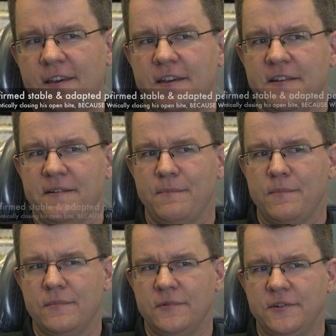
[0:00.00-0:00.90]

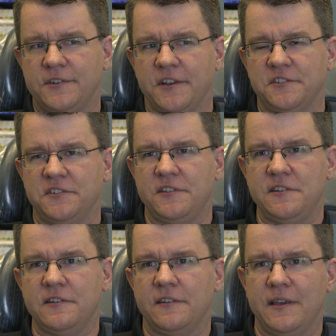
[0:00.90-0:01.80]
and does
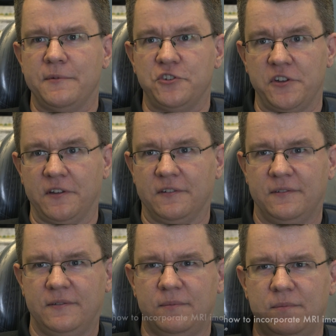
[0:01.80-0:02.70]
the imaging,
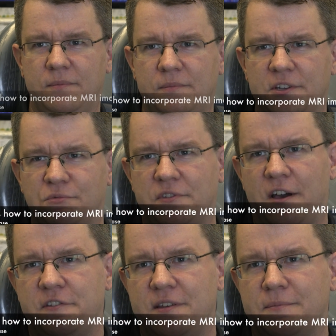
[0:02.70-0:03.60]
because
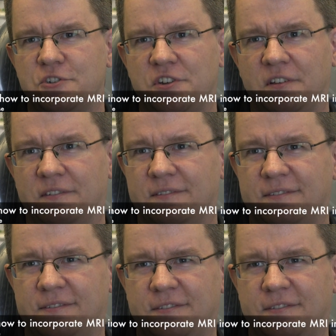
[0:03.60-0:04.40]
without the imaging